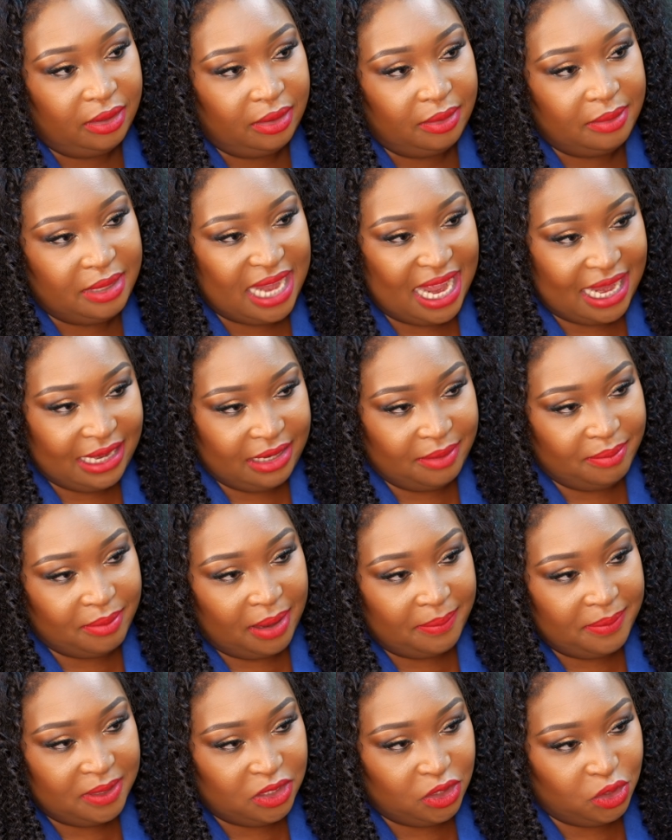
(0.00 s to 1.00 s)
nanny
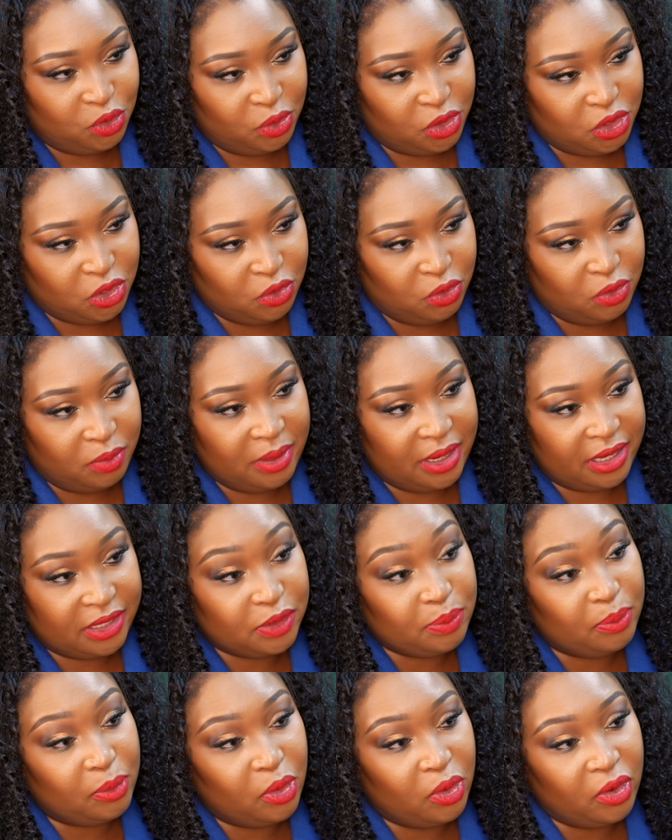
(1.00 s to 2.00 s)
mummy situation could be
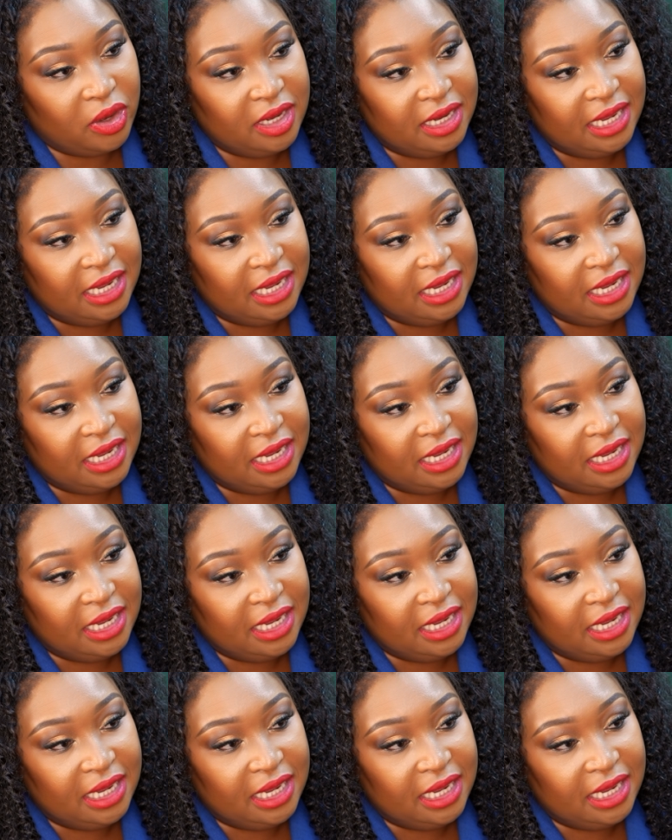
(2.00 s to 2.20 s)
explored,